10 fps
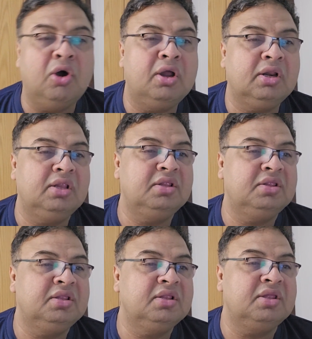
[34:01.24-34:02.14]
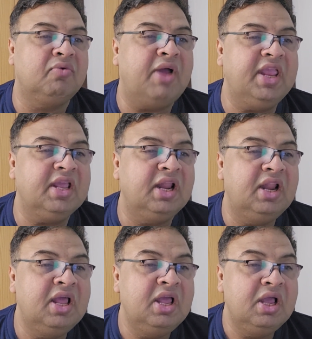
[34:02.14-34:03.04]
or cervical,
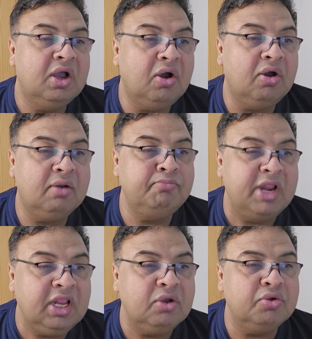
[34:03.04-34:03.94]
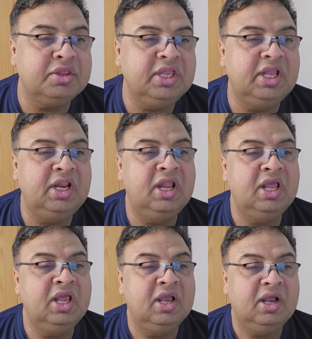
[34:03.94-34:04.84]
or meningocele,
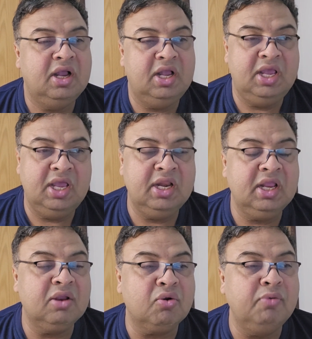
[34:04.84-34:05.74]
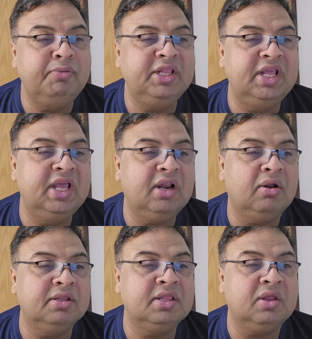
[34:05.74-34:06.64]
and it could be there,
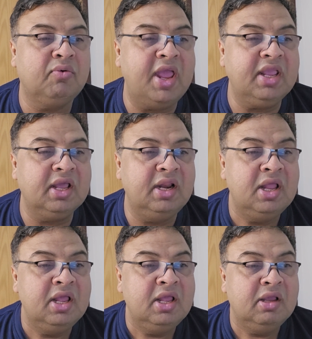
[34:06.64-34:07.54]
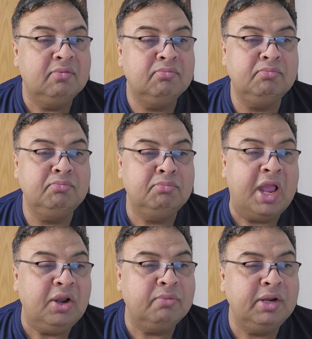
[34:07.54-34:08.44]
or the cervical
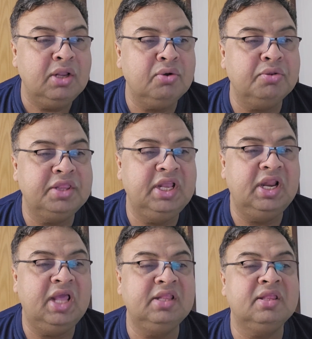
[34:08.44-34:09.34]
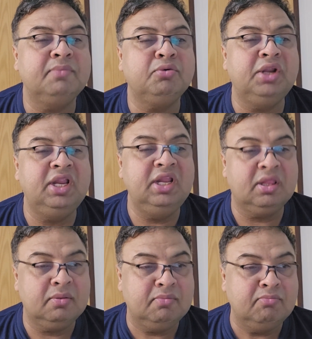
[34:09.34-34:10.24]
myelomeningocele, and the
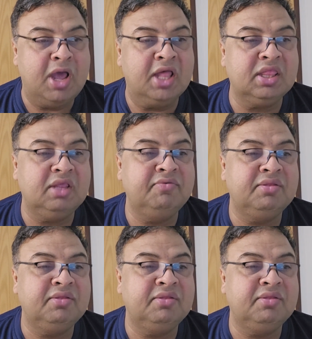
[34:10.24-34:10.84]
subcutaneous mass,